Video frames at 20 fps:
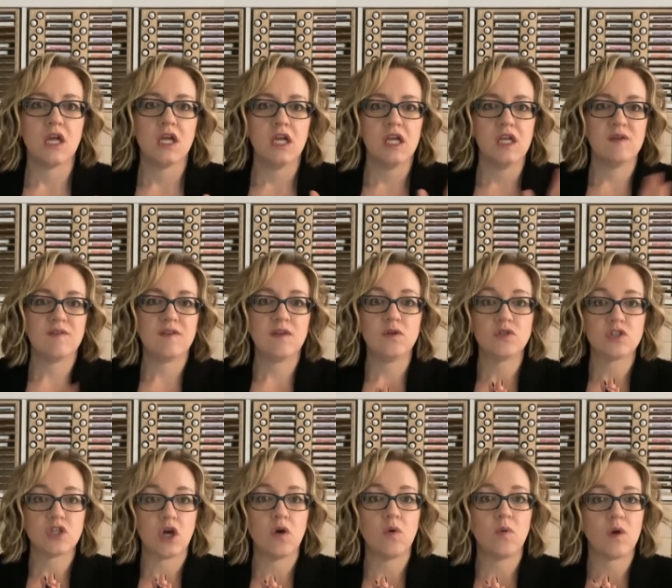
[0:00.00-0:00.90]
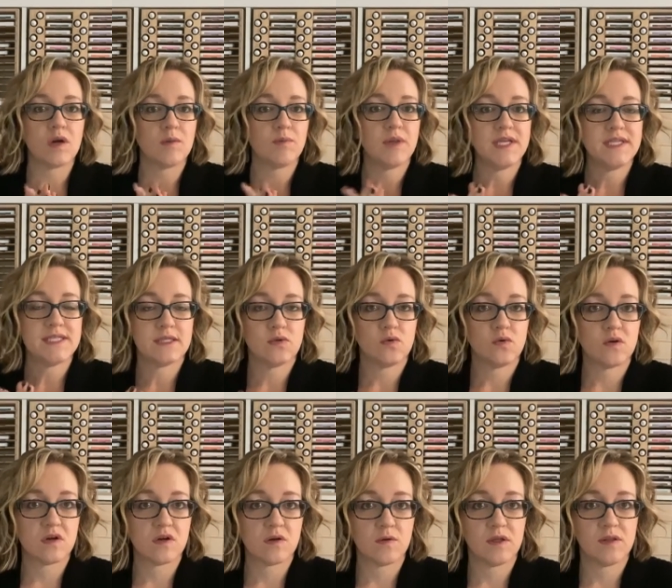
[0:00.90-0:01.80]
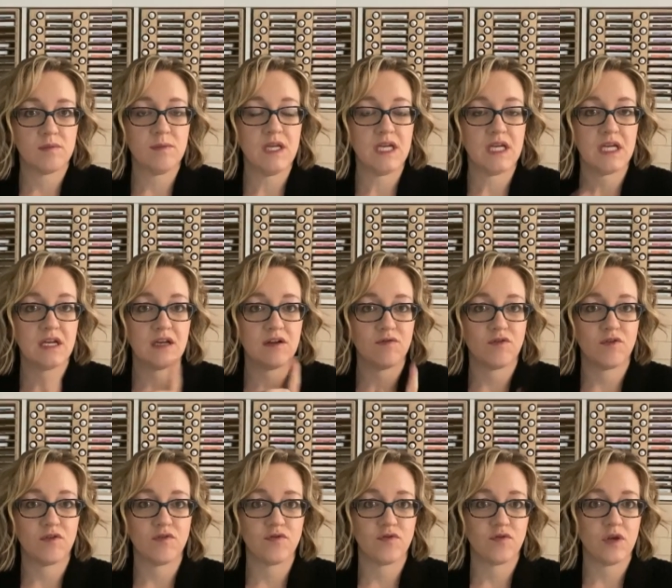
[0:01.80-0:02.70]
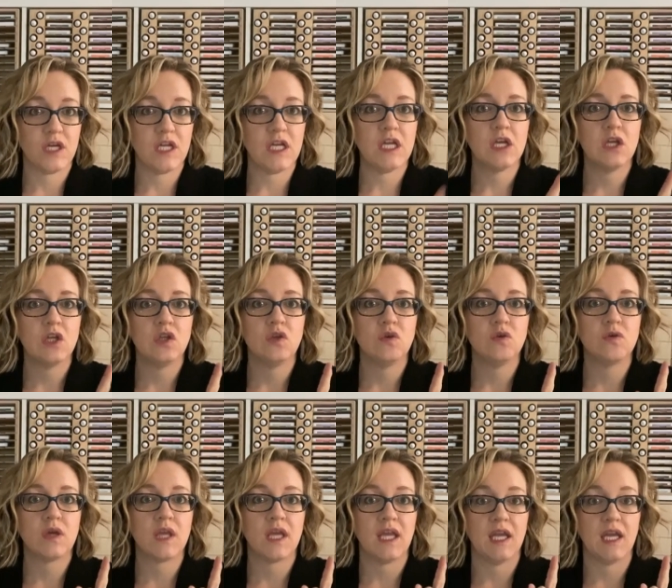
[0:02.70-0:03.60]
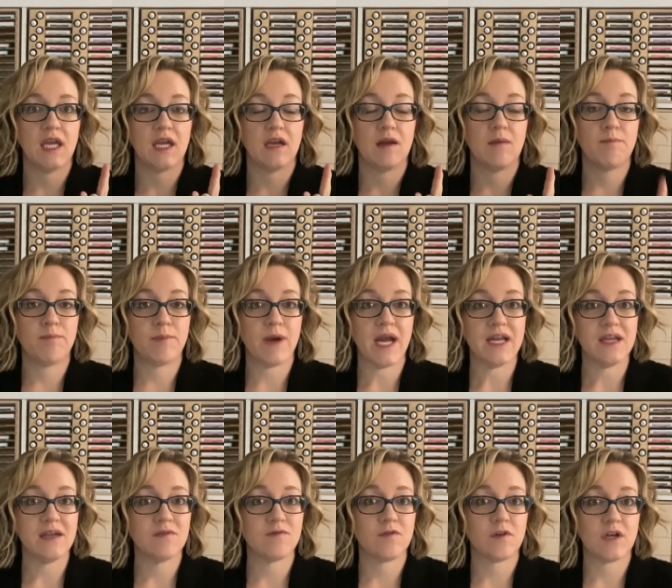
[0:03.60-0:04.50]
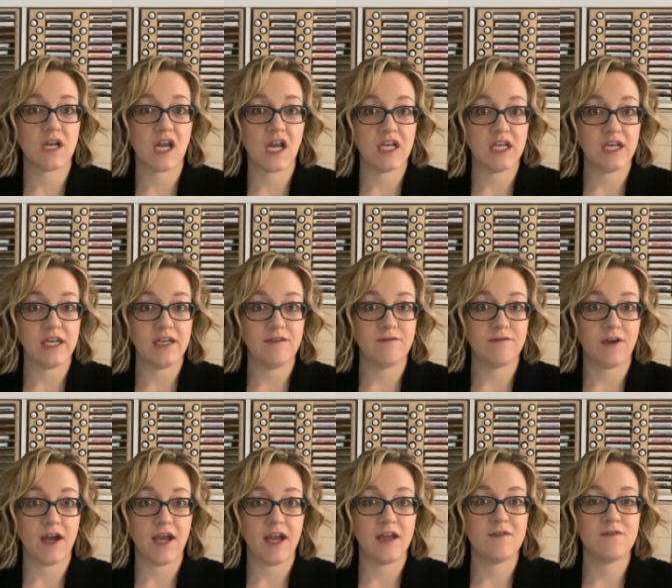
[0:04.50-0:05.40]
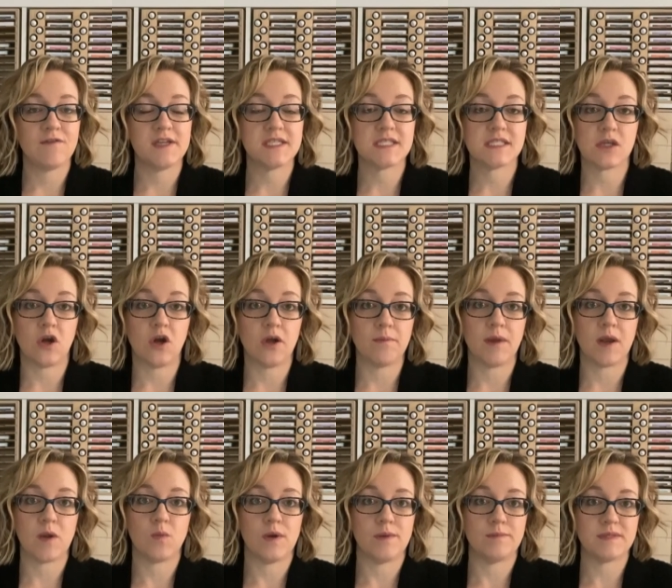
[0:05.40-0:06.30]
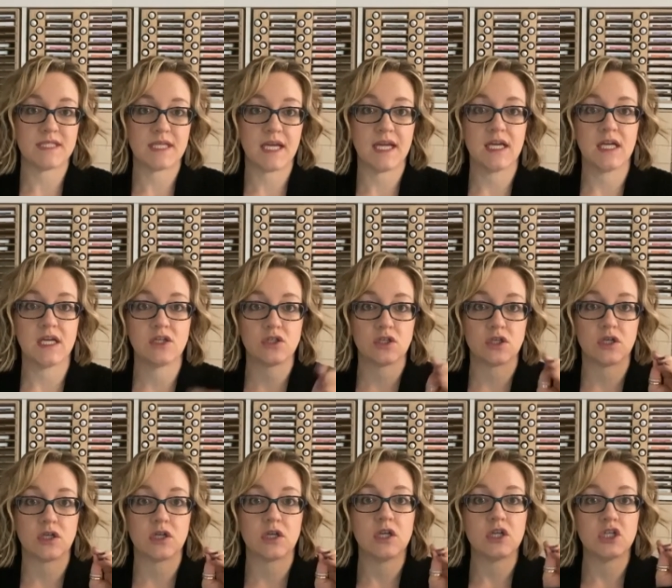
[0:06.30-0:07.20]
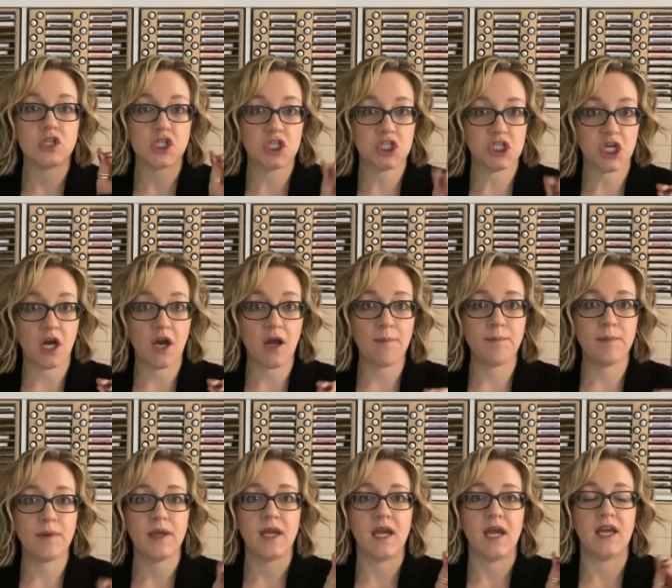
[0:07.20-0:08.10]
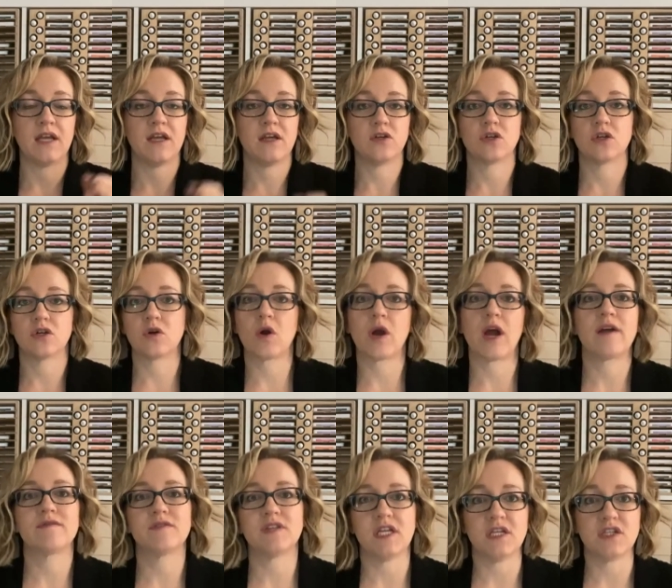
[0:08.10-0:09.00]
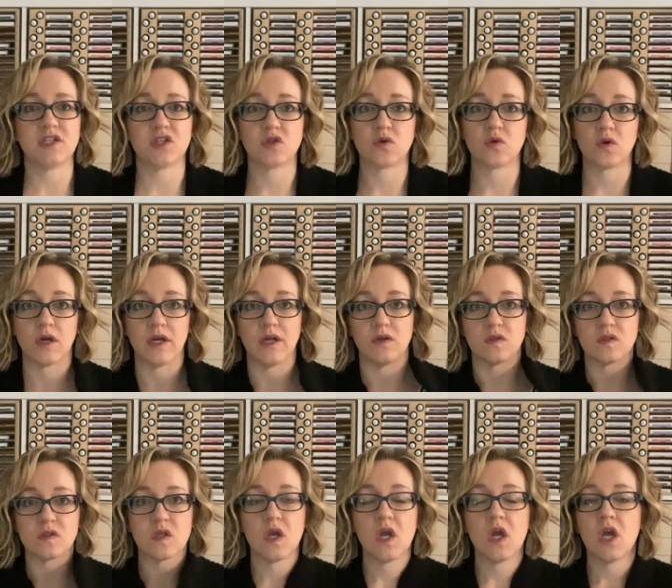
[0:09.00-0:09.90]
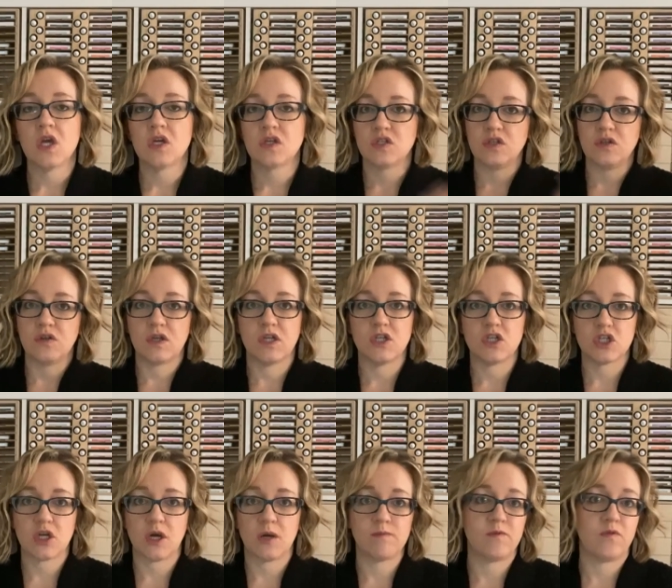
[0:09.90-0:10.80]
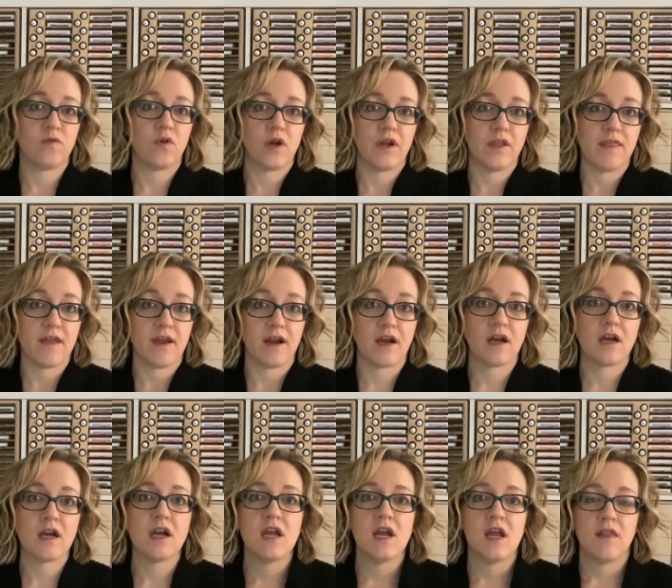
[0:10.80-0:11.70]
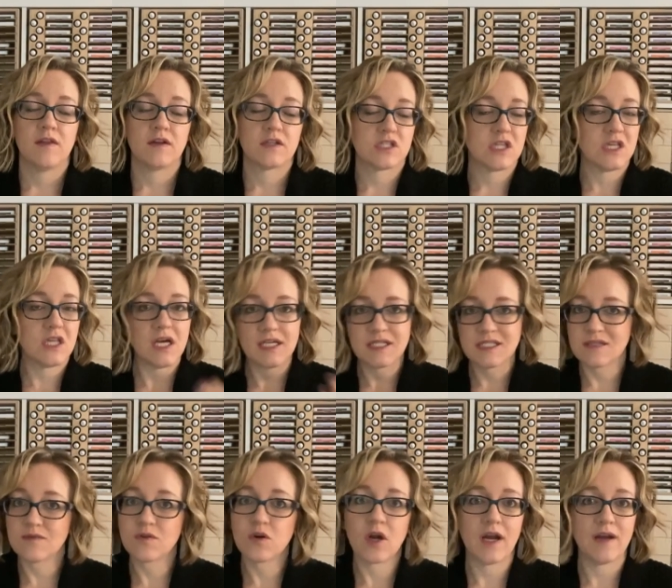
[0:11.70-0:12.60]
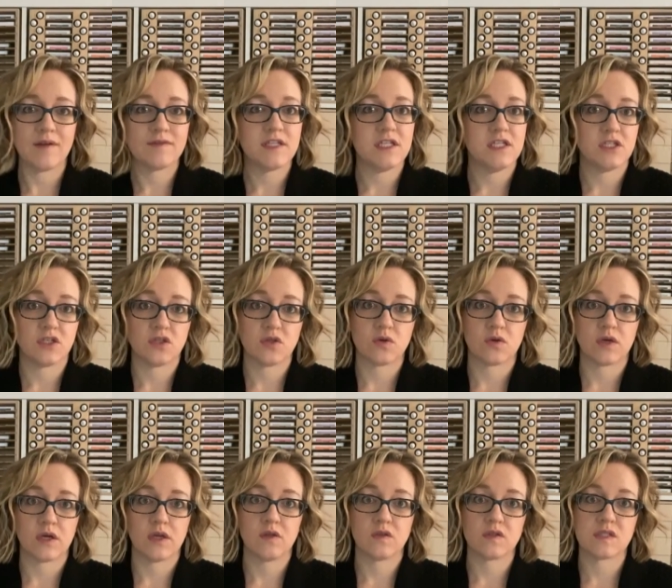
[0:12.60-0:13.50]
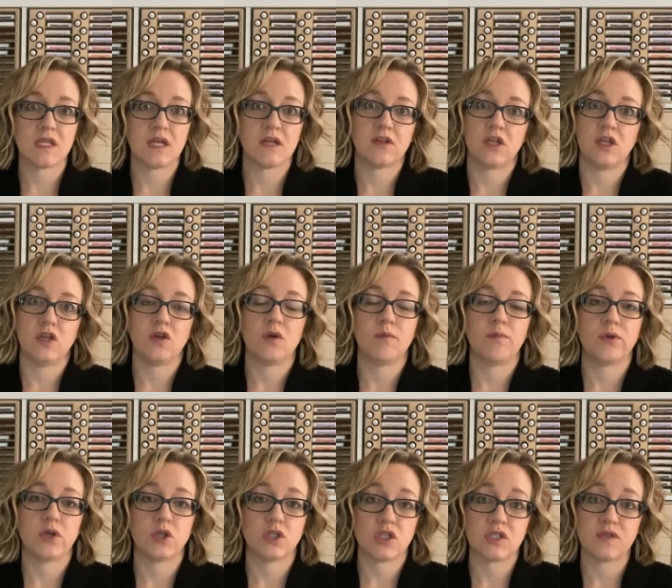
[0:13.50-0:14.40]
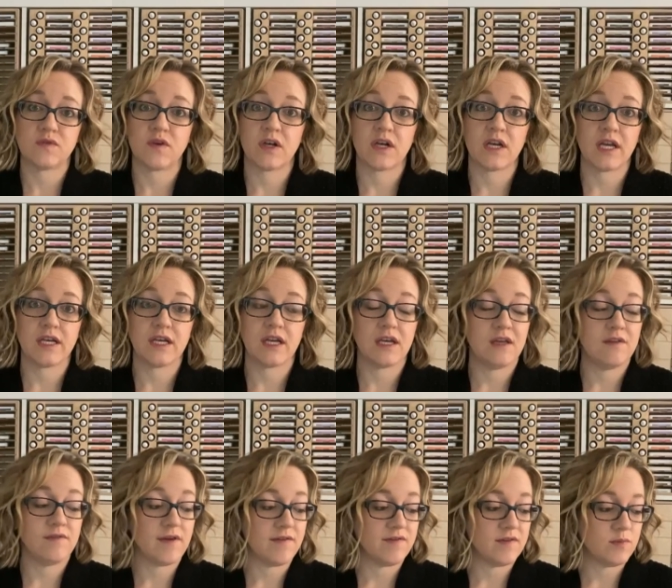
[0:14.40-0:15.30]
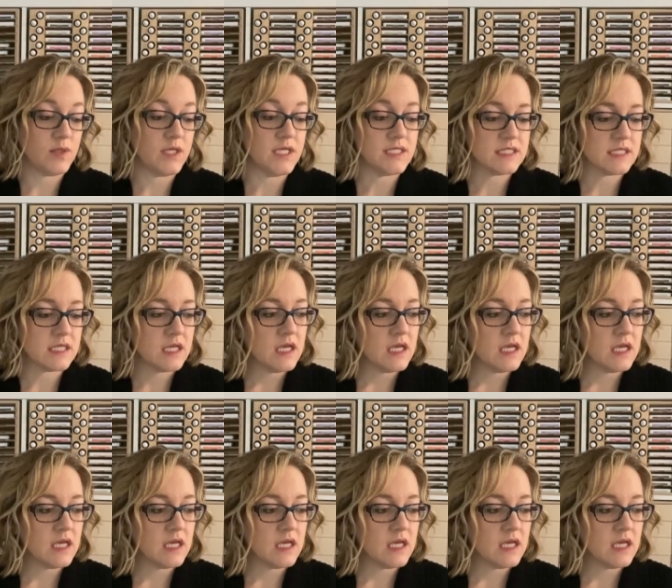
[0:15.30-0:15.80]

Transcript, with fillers: If you don't want to place an order with me to get it for free, you can buy it for $9.95. It's on my website under shop and under crafty tutorials. So you can shop for it there. There's lots of crafty tutorials there that you can purchase for $9.95 a piece.